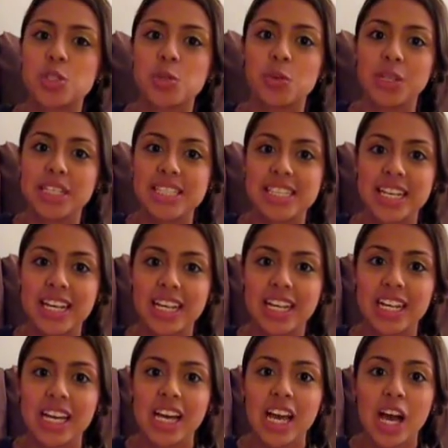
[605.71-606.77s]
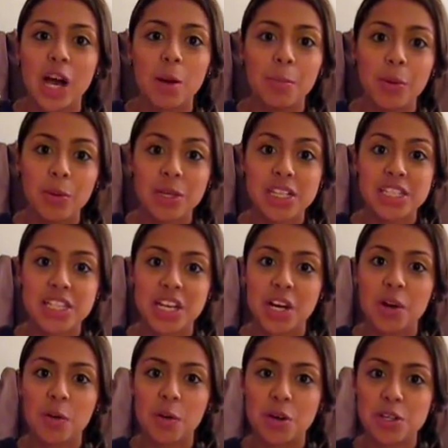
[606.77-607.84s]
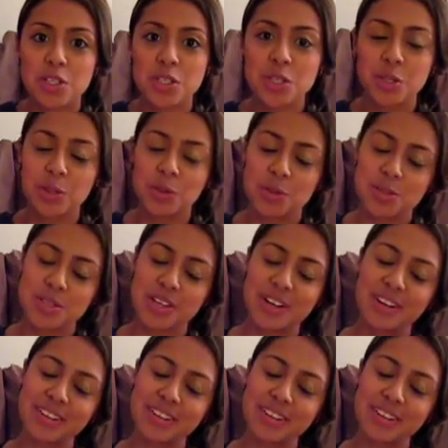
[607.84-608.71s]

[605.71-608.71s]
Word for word: squeeze in a ponytail or two so